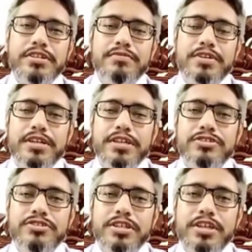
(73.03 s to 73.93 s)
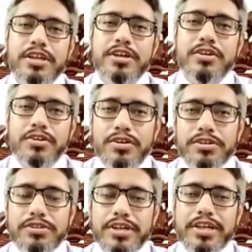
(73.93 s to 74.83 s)
work history or
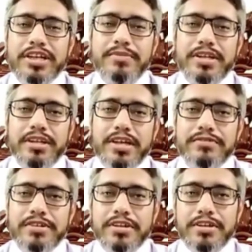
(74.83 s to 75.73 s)
your academic life,